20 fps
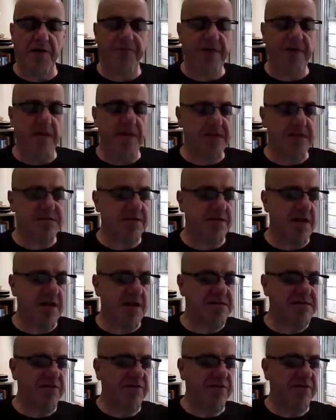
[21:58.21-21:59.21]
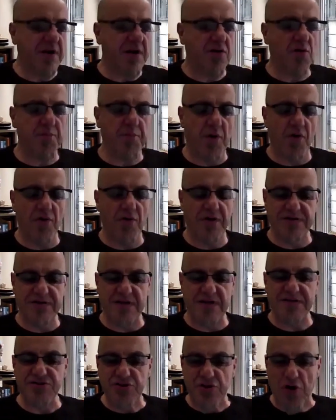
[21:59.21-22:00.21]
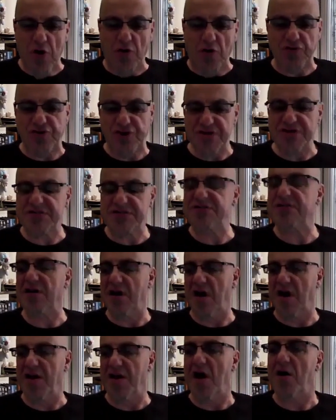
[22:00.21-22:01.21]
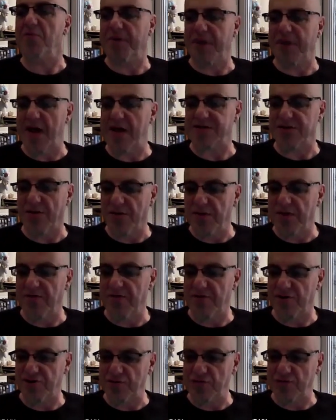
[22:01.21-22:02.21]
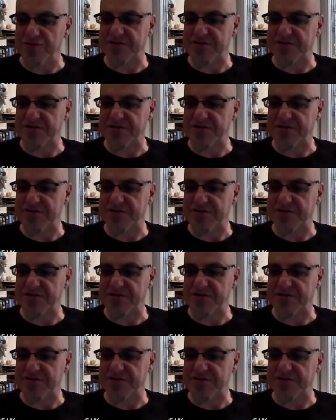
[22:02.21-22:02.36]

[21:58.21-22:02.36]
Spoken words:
I think that's a really good point, because it's not just an update on the original